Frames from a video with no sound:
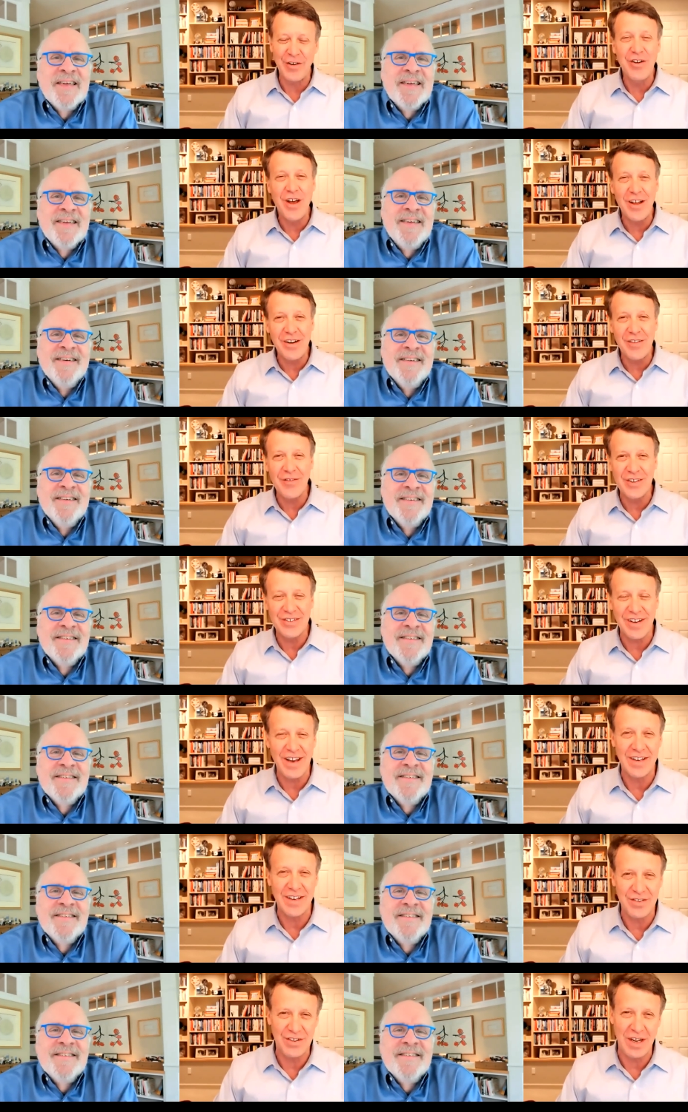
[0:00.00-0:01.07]
Speaker 1: none of us
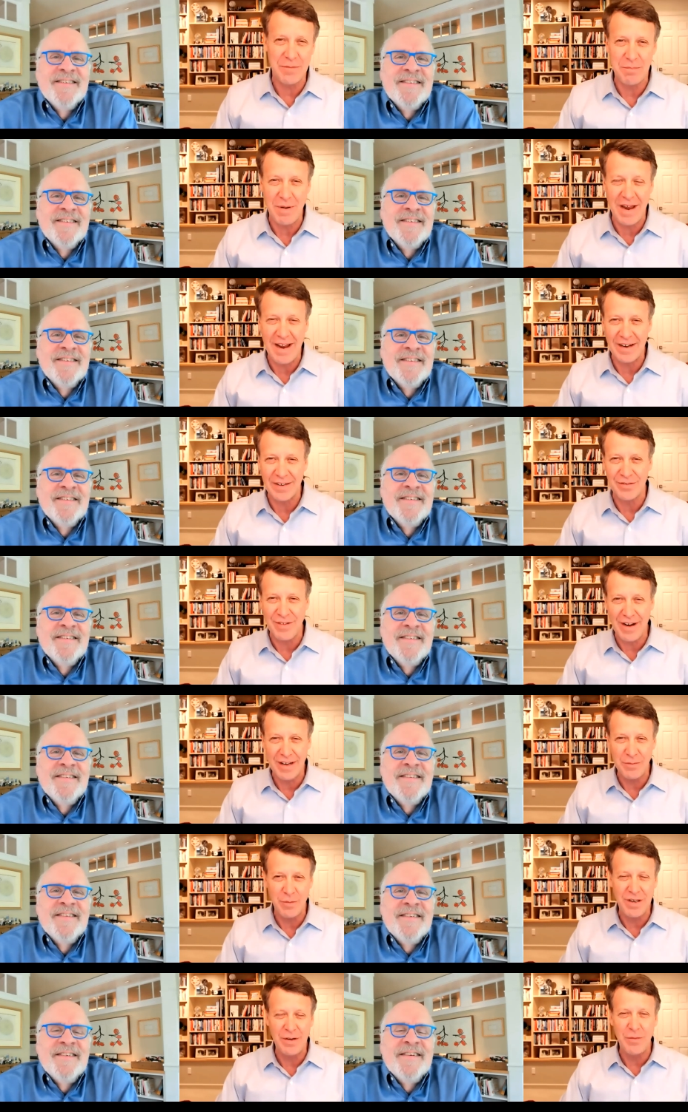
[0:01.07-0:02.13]
like setbacks
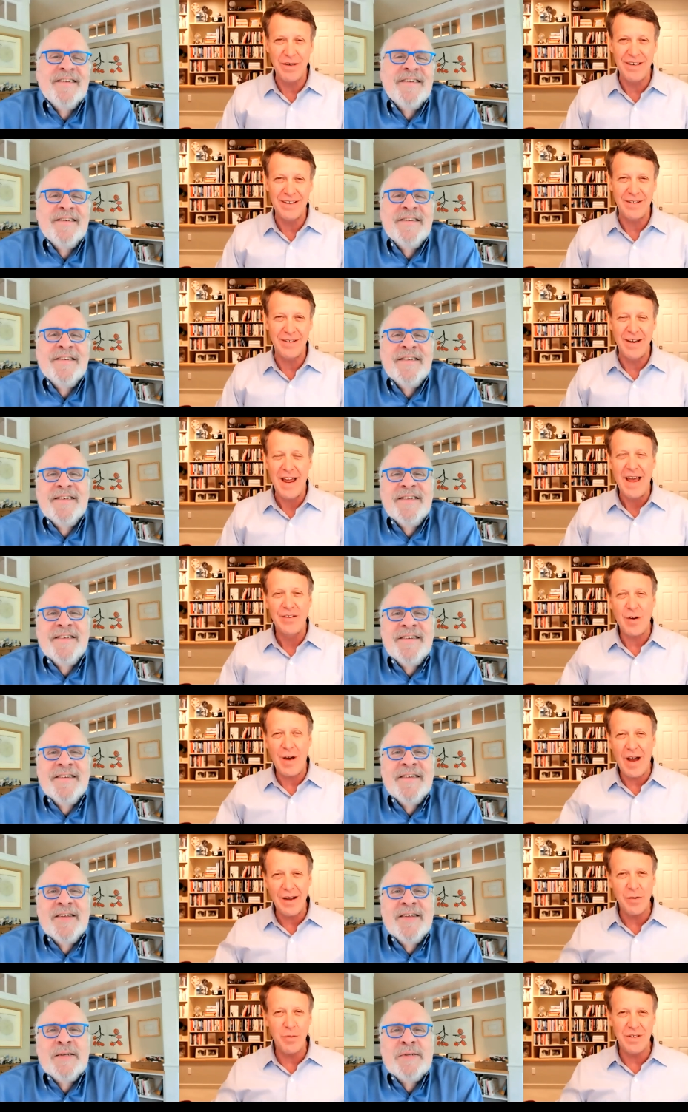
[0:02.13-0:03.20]
right we we so
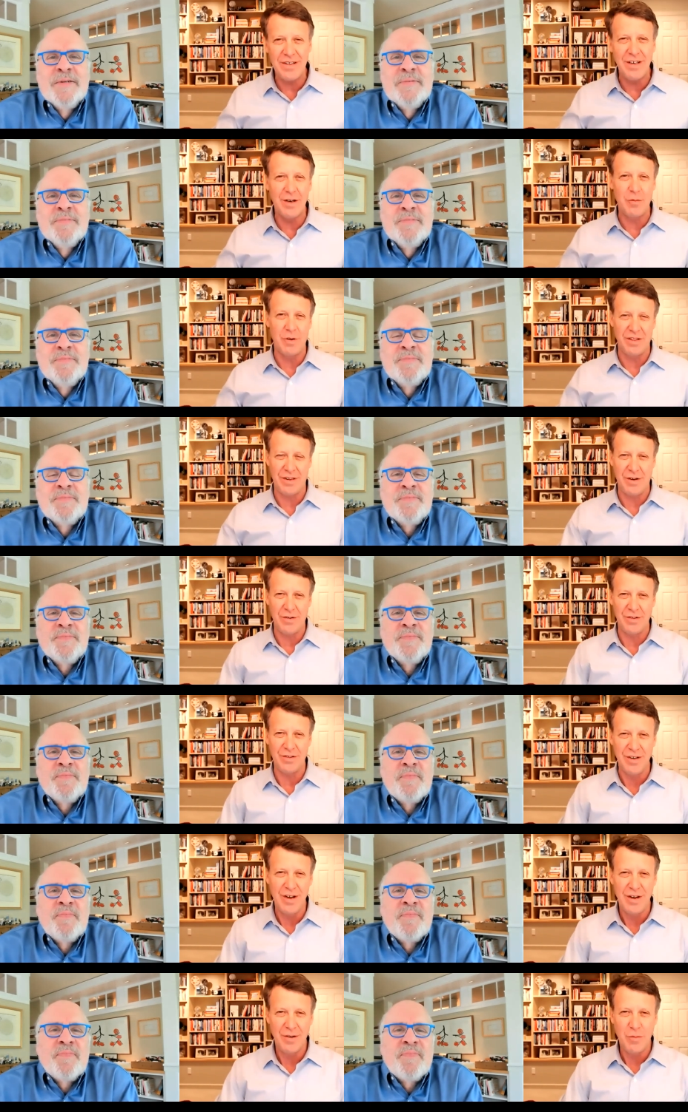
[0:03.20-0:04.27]
how do we deal with
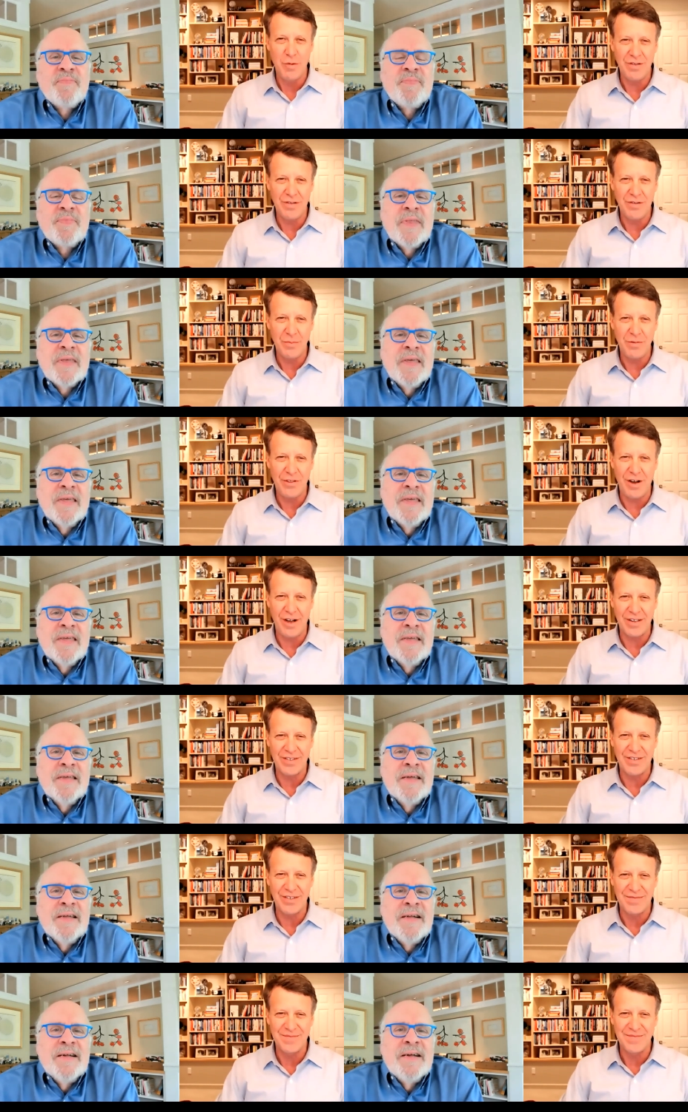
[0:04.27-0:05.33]
those what are some
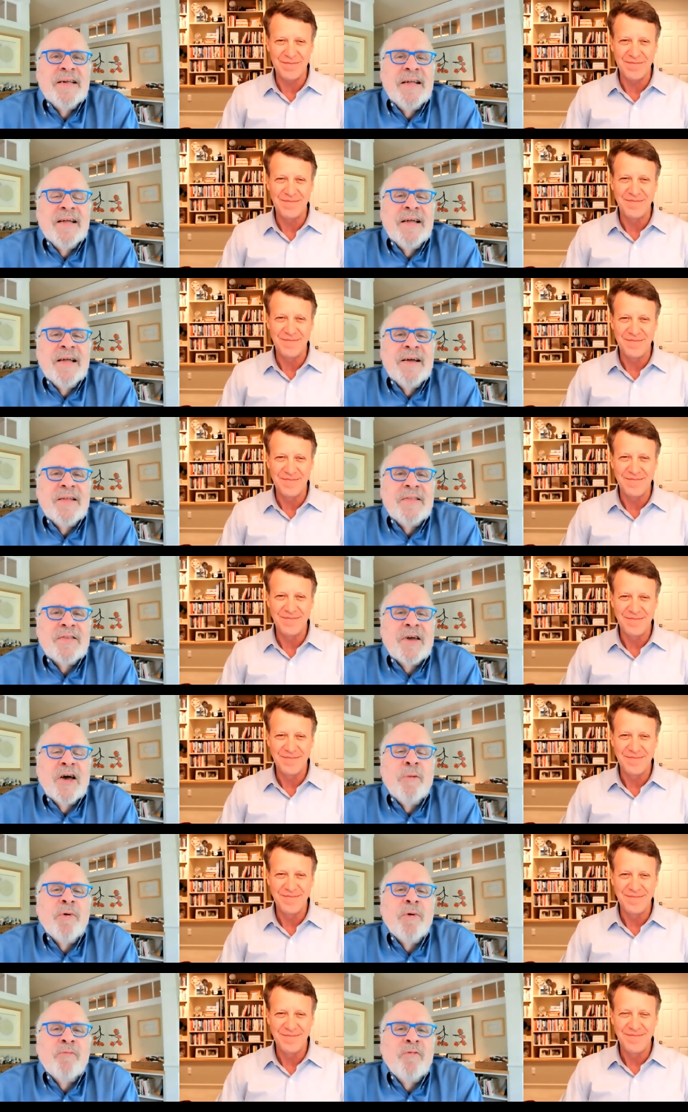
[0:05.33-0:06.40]
thoughts
Speaker 2: a
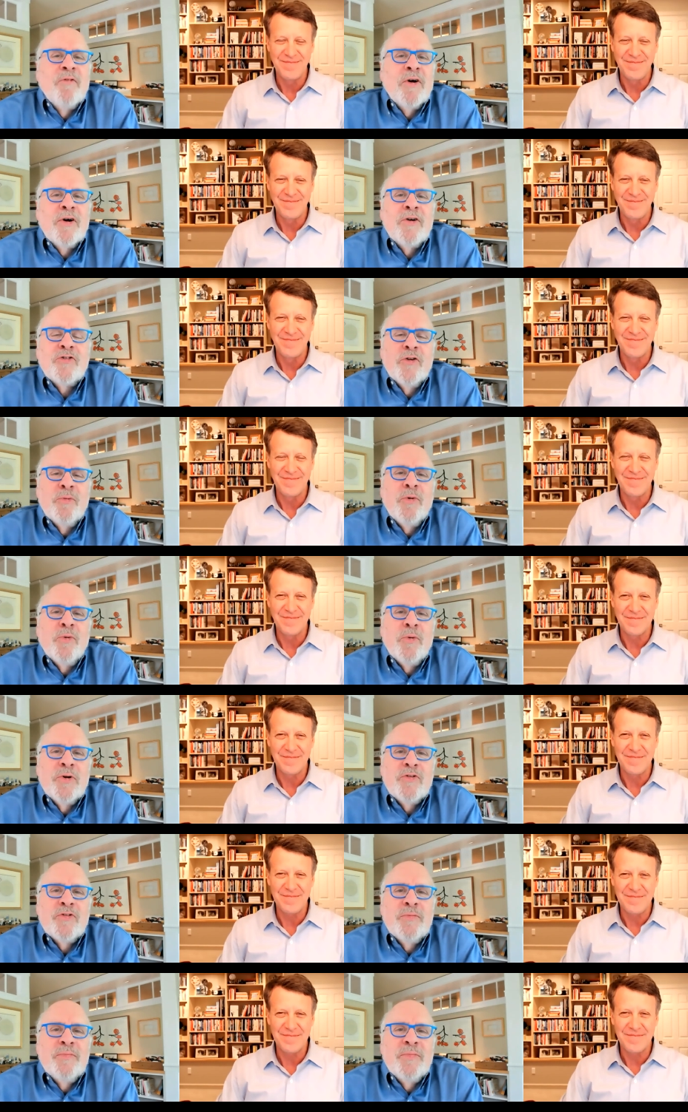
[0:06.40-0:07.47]
couple very simple
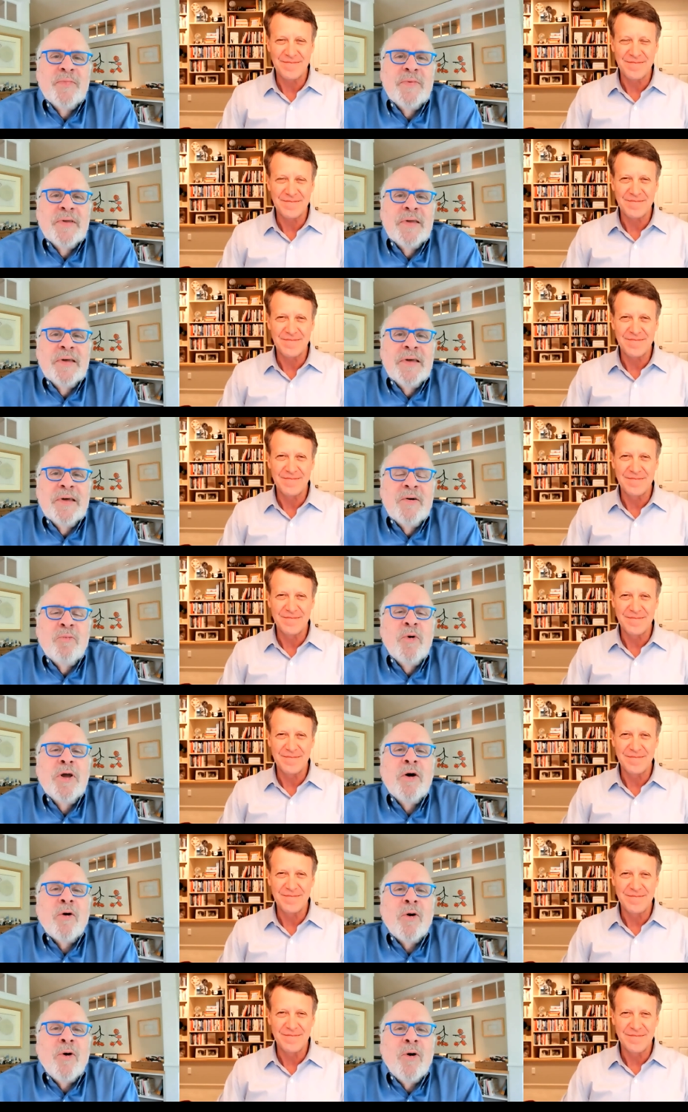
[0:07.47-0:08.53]
ones
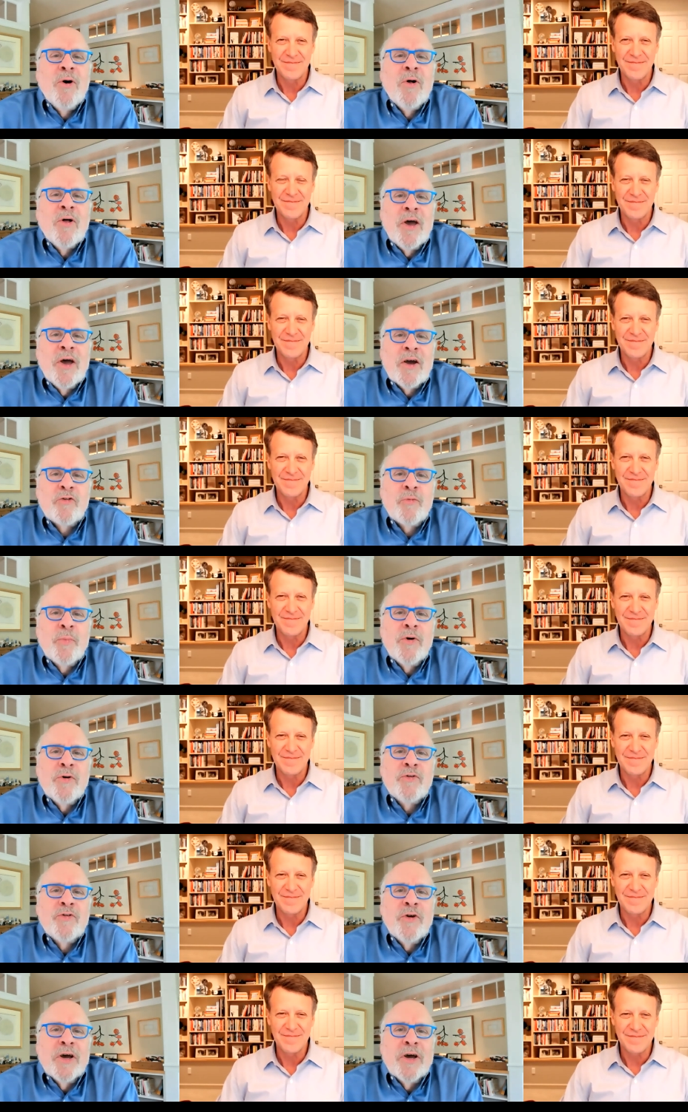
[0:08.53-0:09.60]
we are all
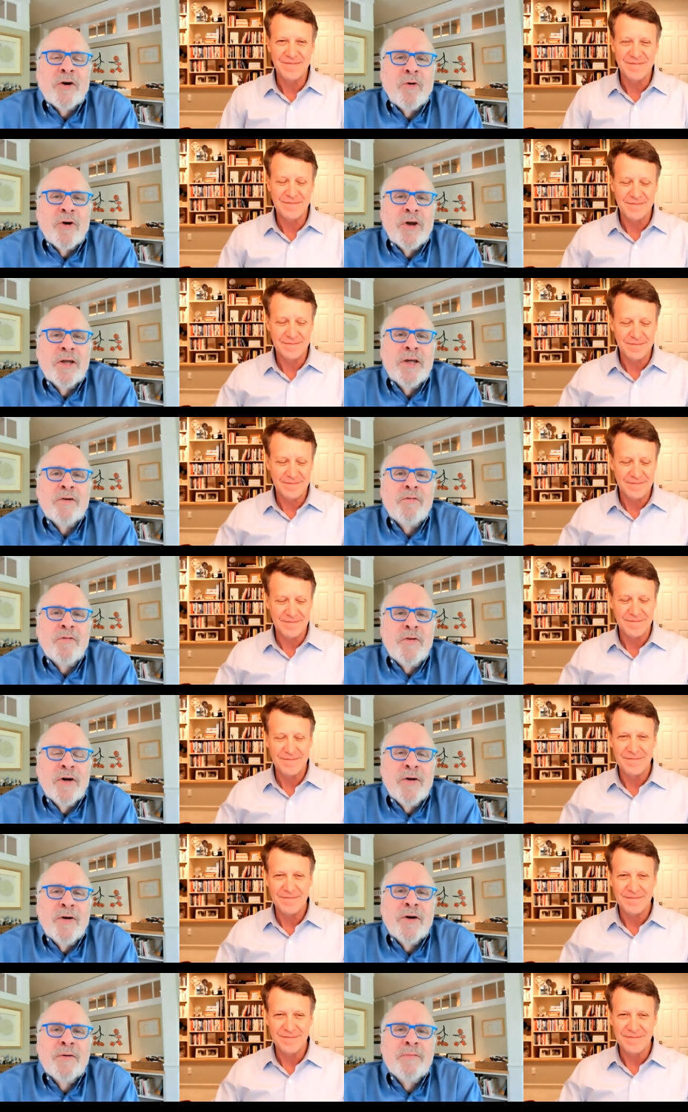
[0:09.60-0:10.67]
experts at creating
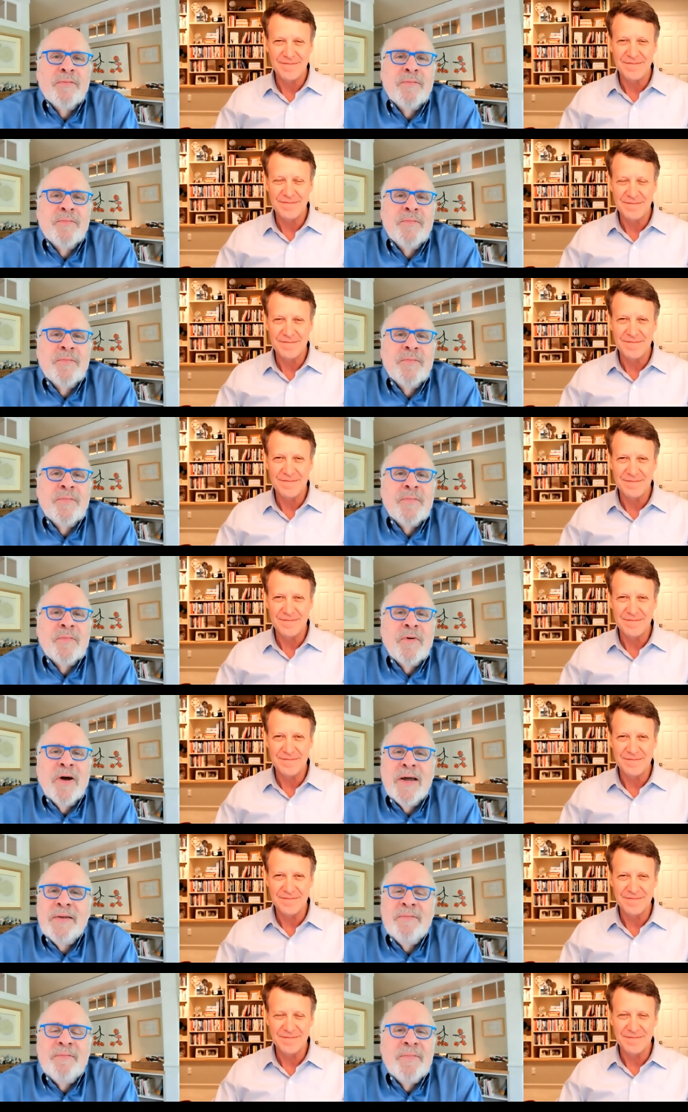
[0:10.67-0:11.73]
failure right